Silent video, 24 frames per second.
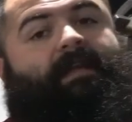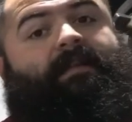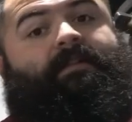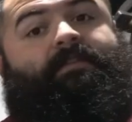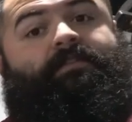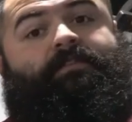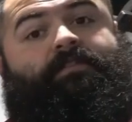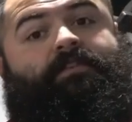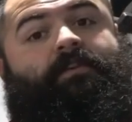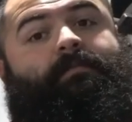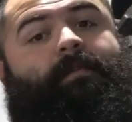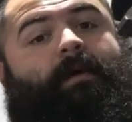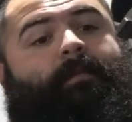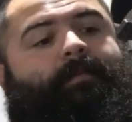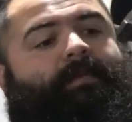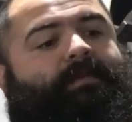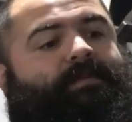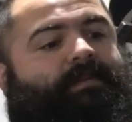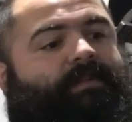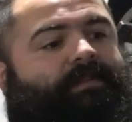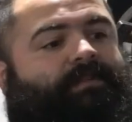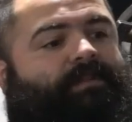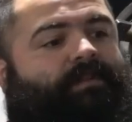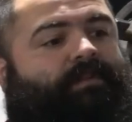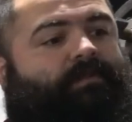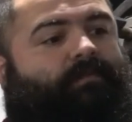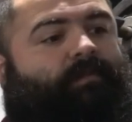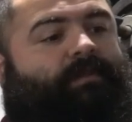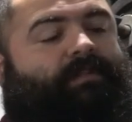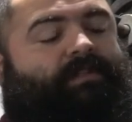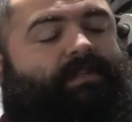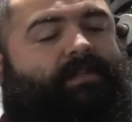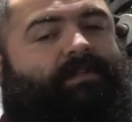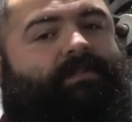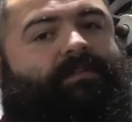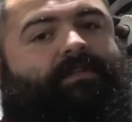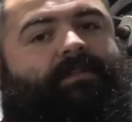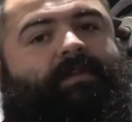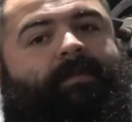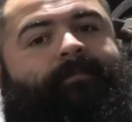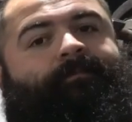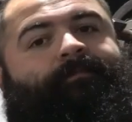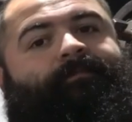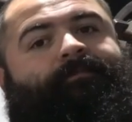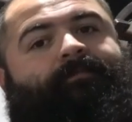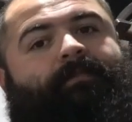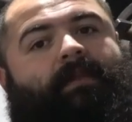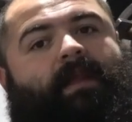in sumo position, which is
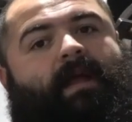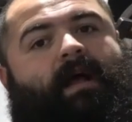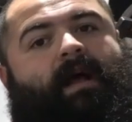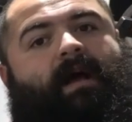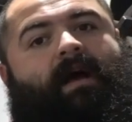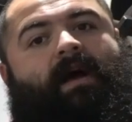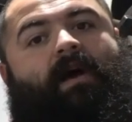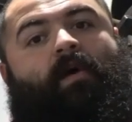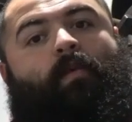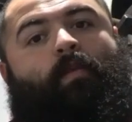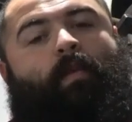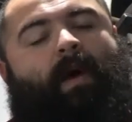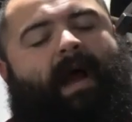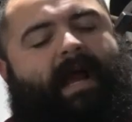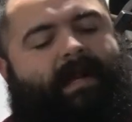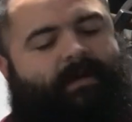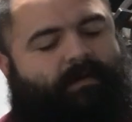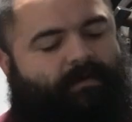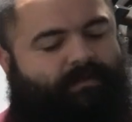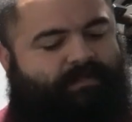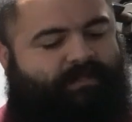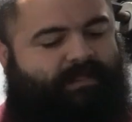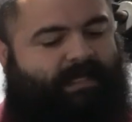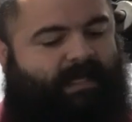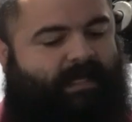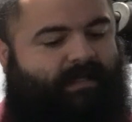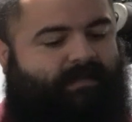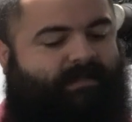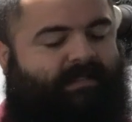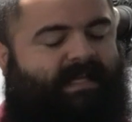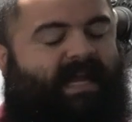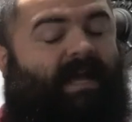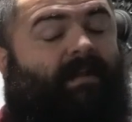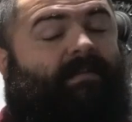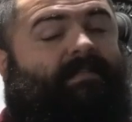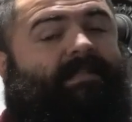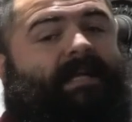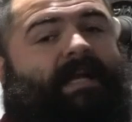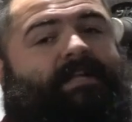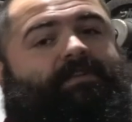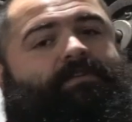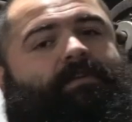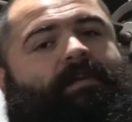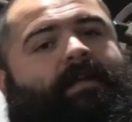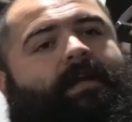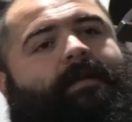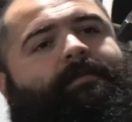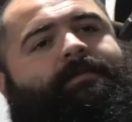a wider stance outside
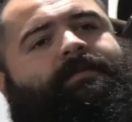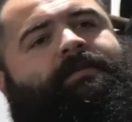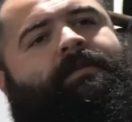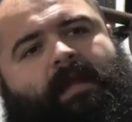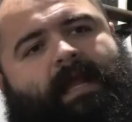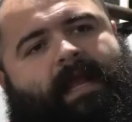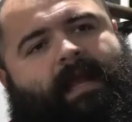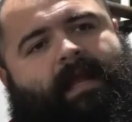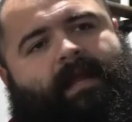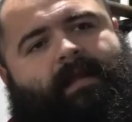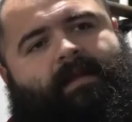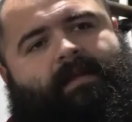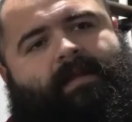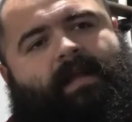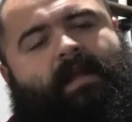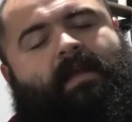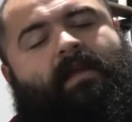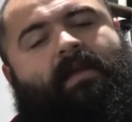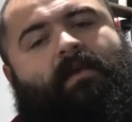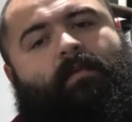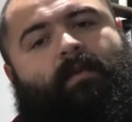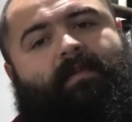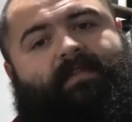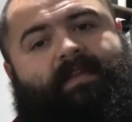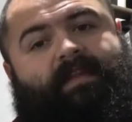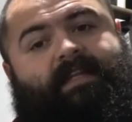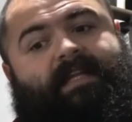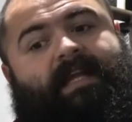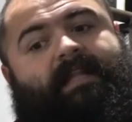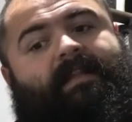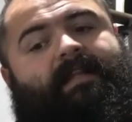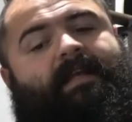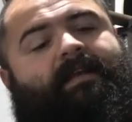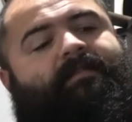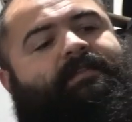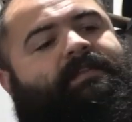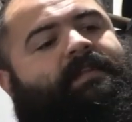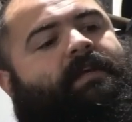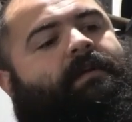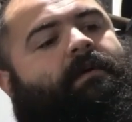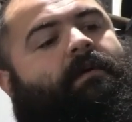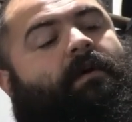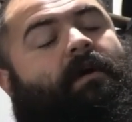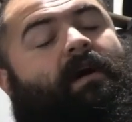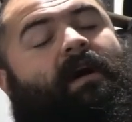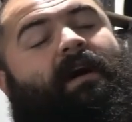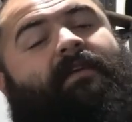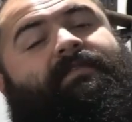your hips. And with the deadlift,
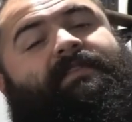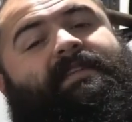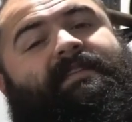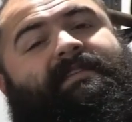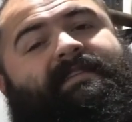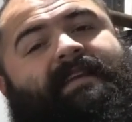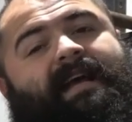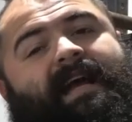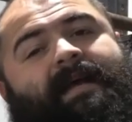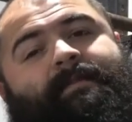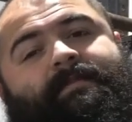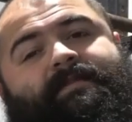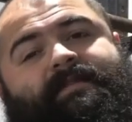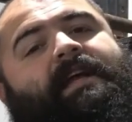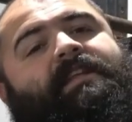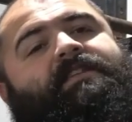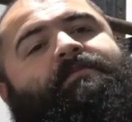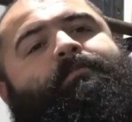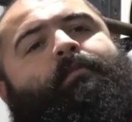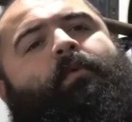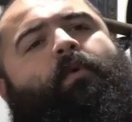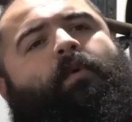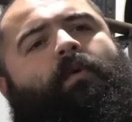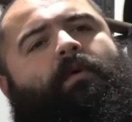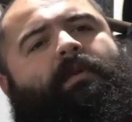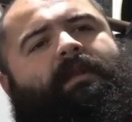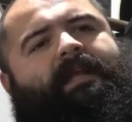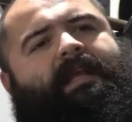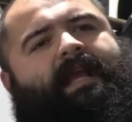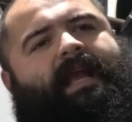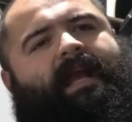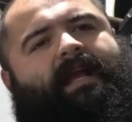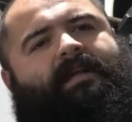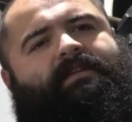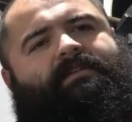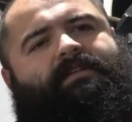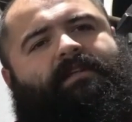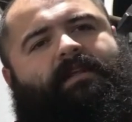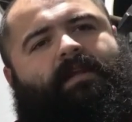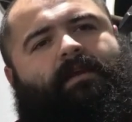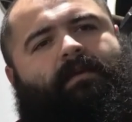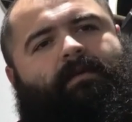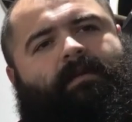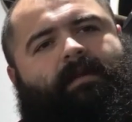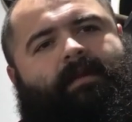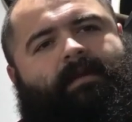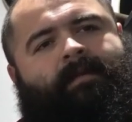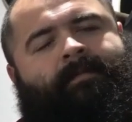oftentimes it's poorly
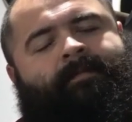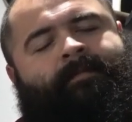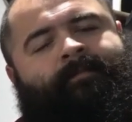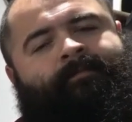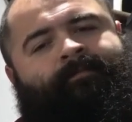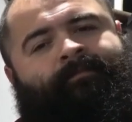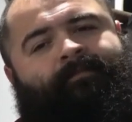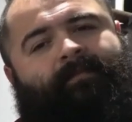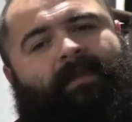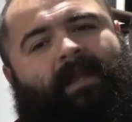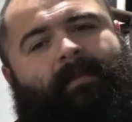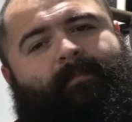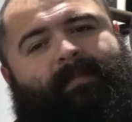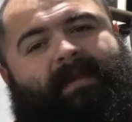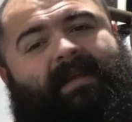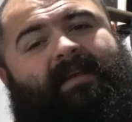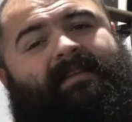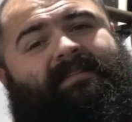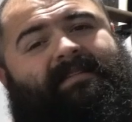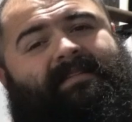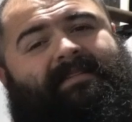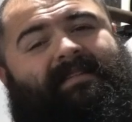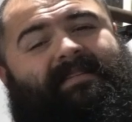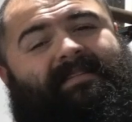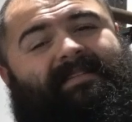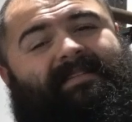executed because it's a